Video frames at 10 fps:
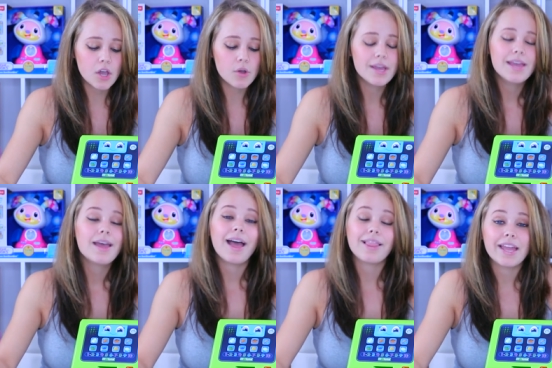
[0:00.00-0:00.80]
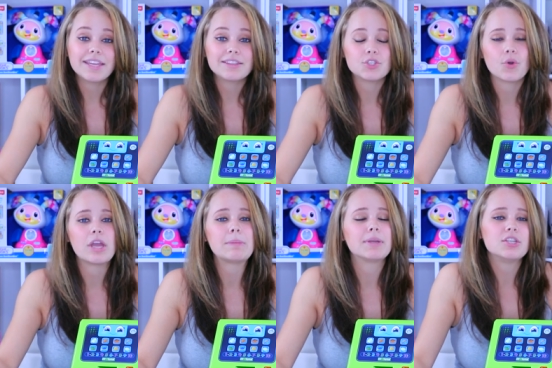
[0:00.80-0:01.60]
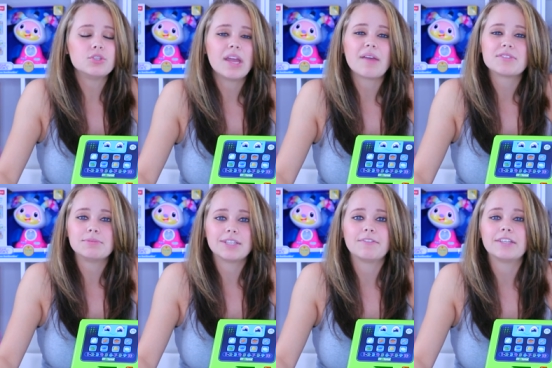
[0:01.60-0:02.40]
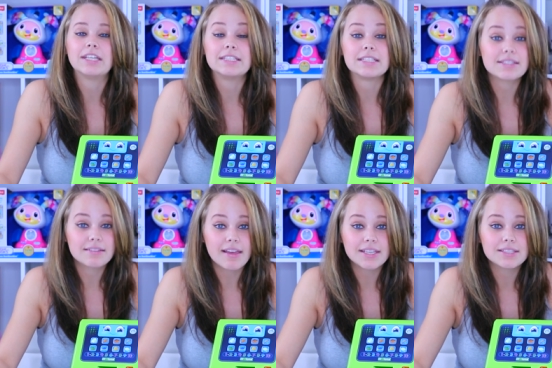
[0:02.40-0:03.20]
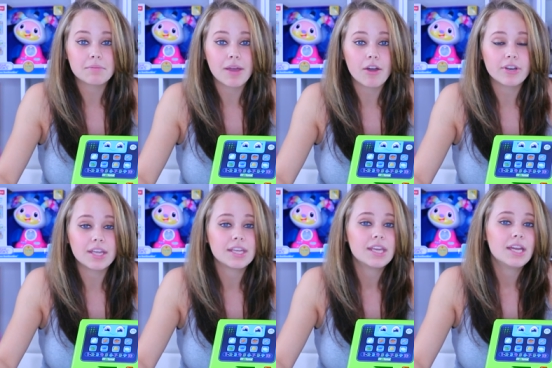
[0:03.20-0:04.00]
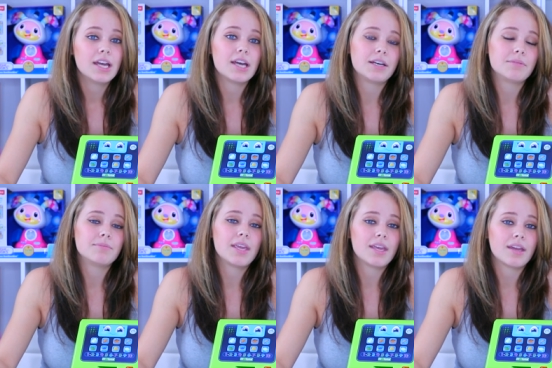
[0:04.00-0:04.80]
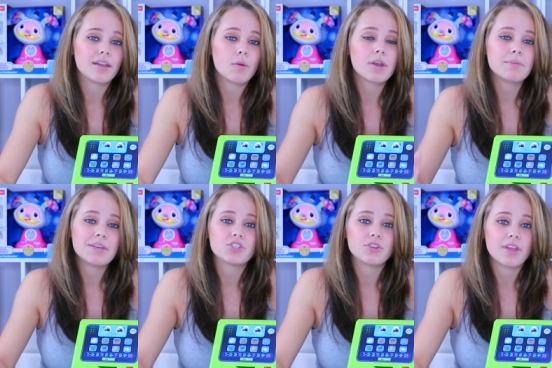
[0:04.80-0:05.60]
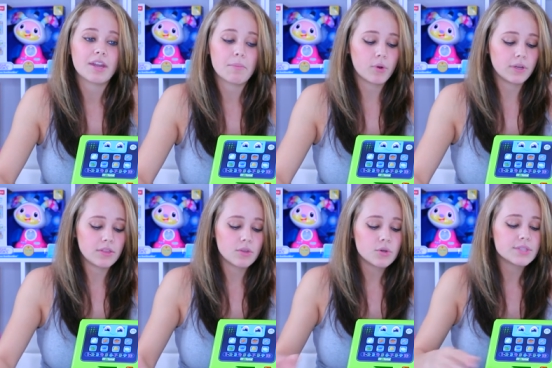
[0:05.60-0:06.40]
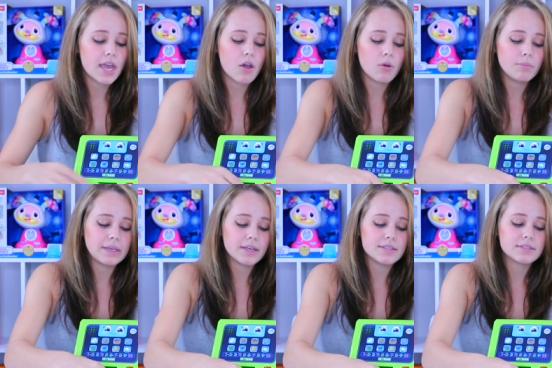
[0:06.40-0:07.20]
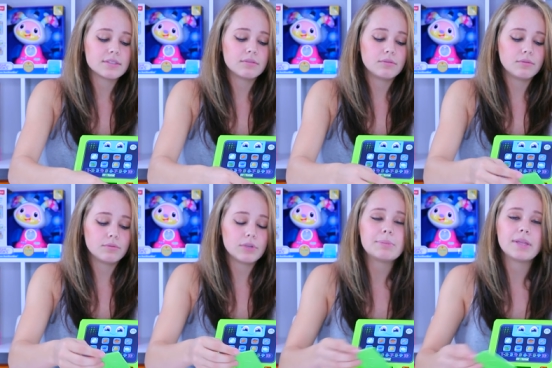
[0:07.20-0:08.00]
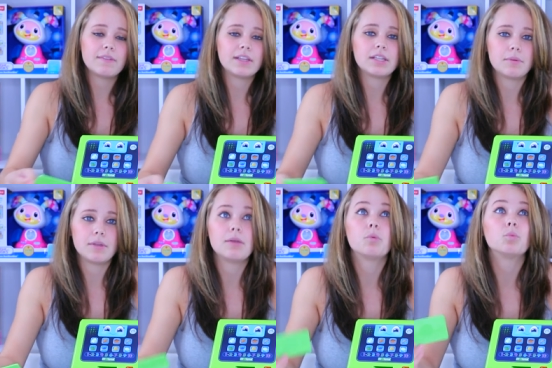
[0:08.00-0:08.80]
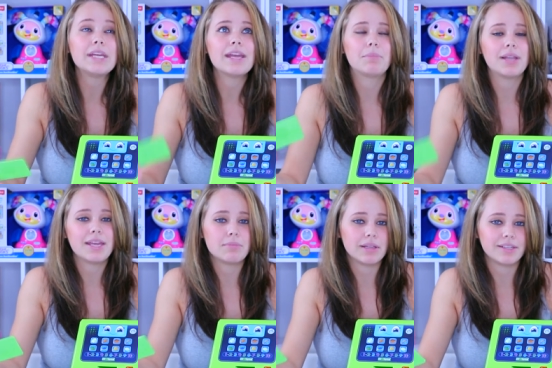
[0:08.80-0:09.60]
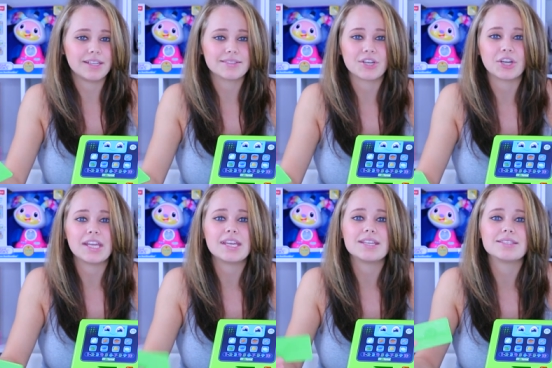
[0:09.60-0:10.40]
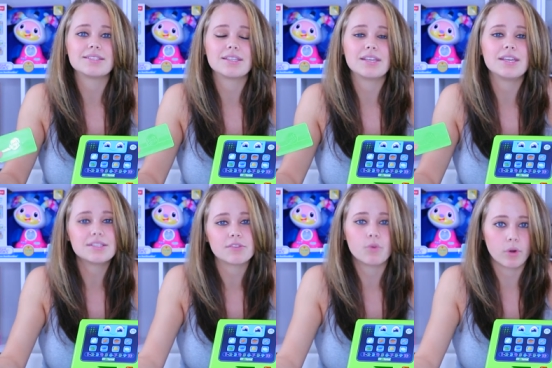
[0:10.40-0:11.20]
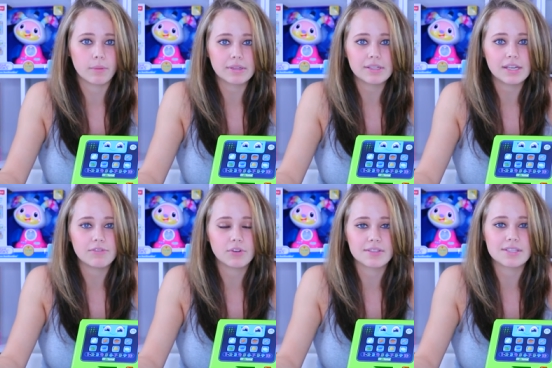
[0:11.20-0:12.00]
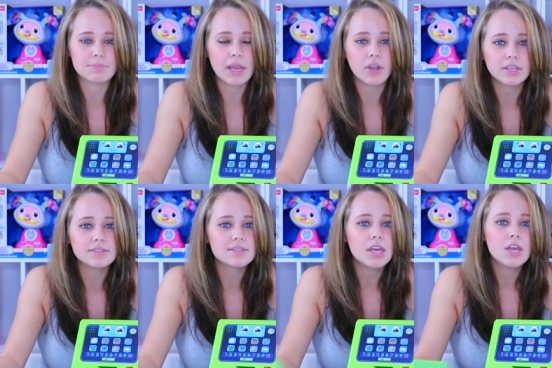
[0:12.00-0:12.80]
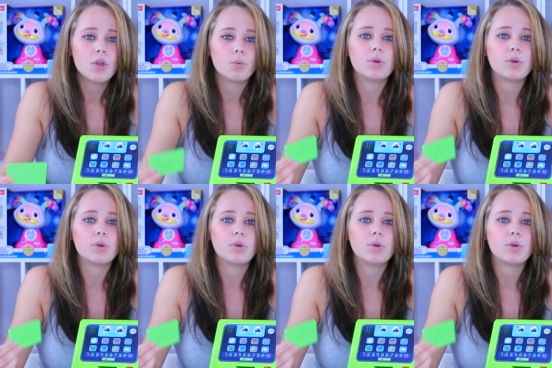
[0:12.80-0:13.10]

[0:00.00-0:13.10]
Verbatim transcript: So, I like the toy, but I do have some definite dislikes about it, um, and I want to make sure that I pointed those out because replayability, replayability, sorry, is is affordability for us as parents